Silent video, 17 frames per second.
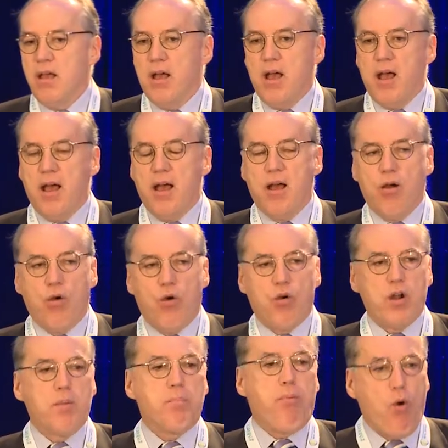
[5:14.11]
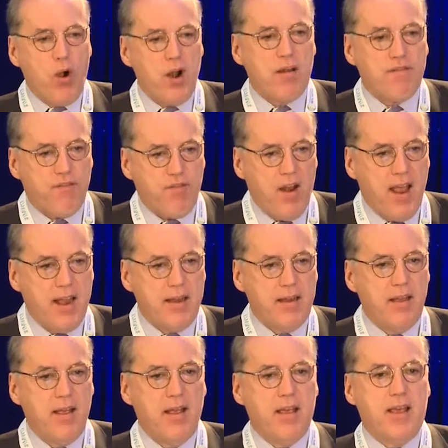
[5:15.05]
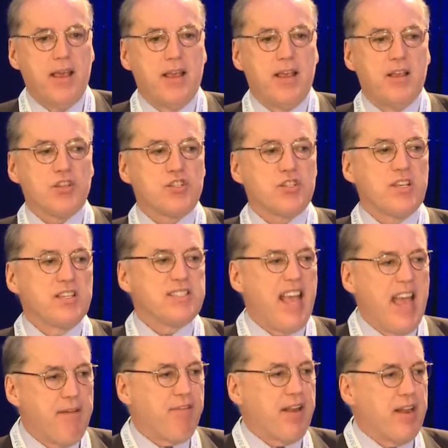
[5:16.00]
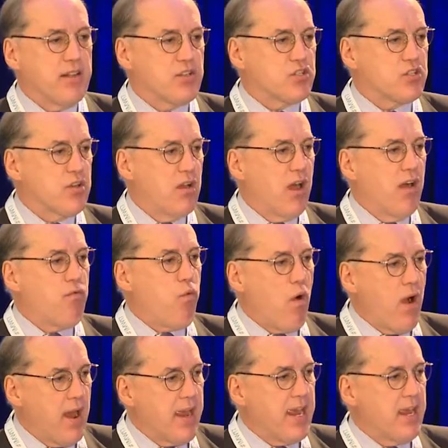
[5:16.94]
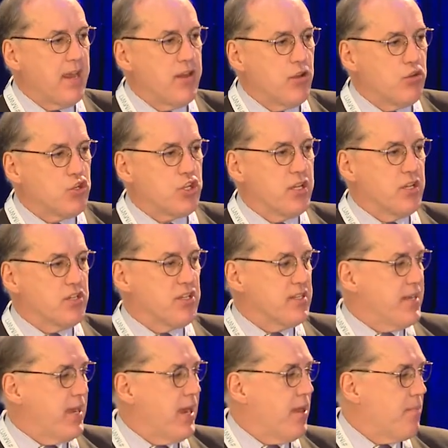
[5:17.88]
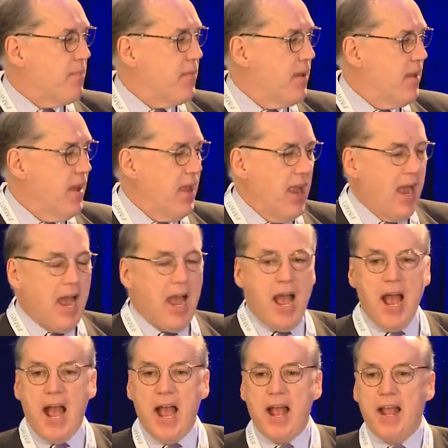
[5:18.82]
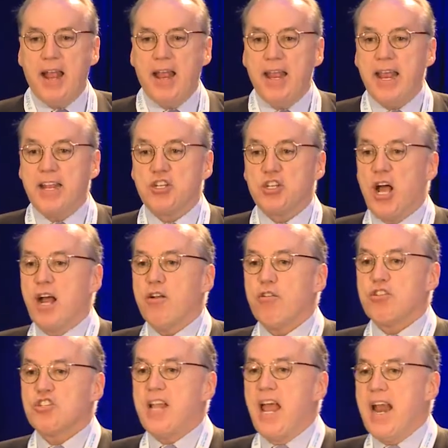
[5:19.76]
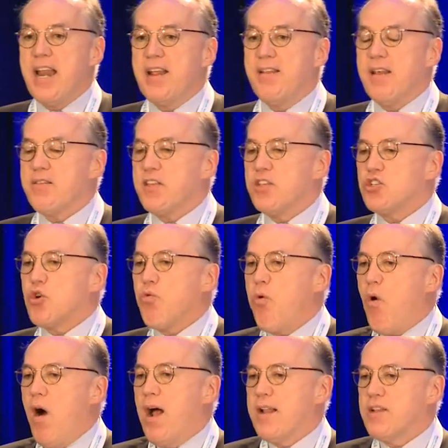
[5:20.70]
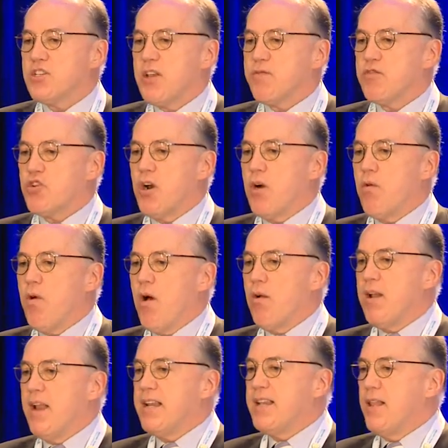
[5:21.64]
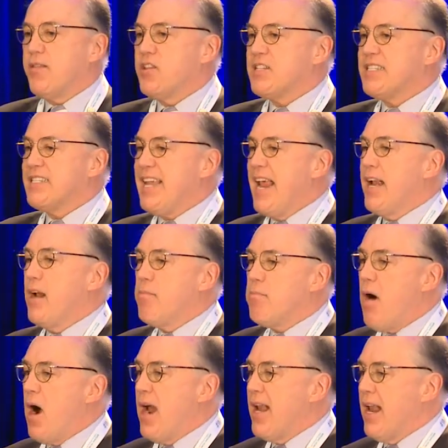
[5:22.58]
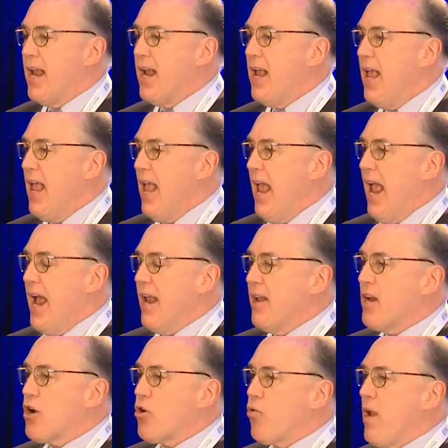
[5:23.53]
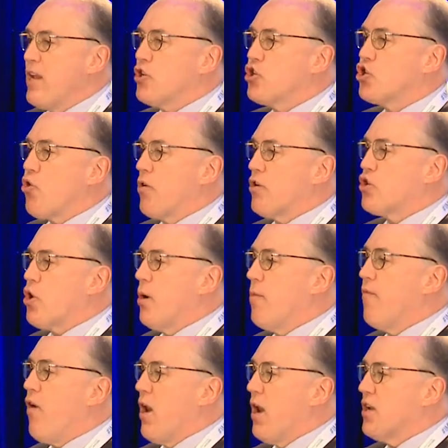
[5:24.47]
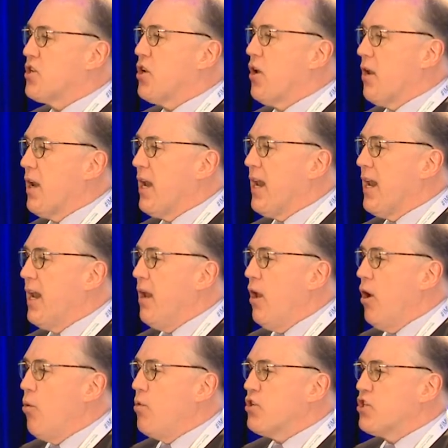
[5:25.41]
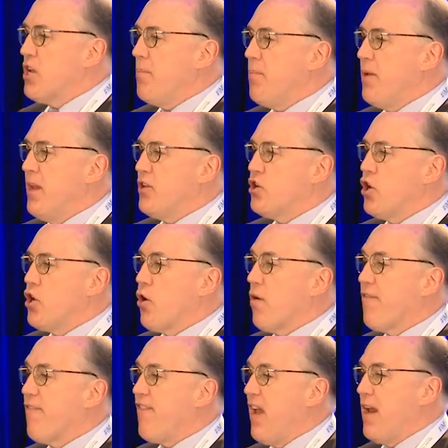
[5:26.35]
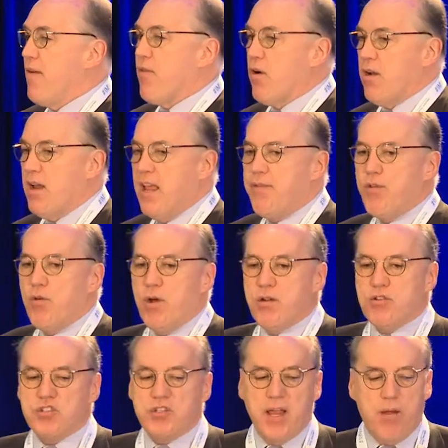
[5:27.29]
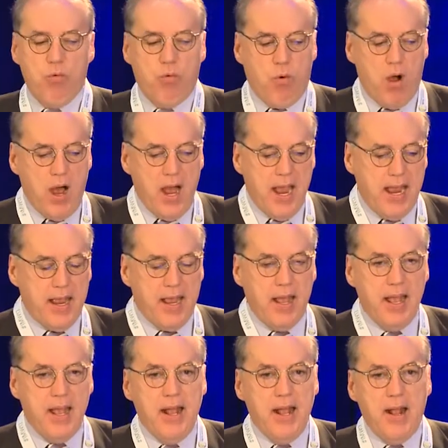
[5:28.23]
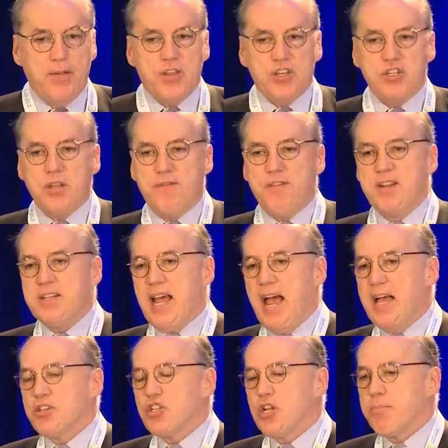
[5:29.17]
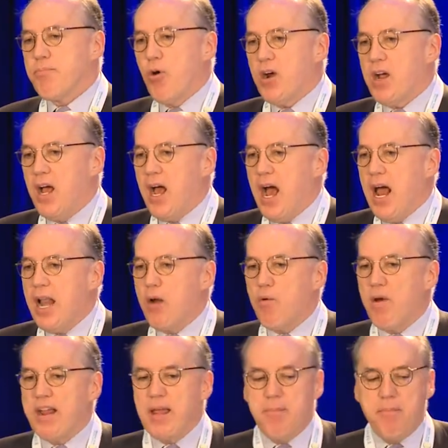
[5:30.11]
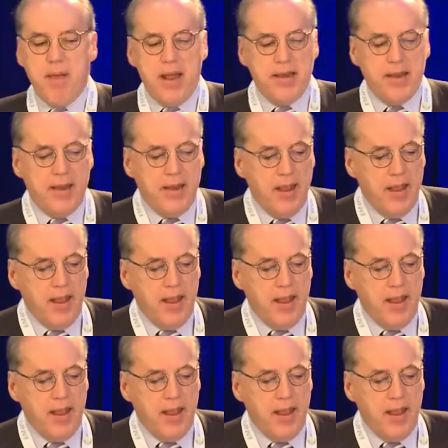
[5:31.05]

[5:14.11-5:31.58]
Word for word: uh, or an important friend is his evidence of why he, you should listen to him. Uh, it's understanding that these quants have turned around and done this data mining, and it creates short term volatility, which can be to your favor if you understand why. This is a fantastic book. I highly recommend it.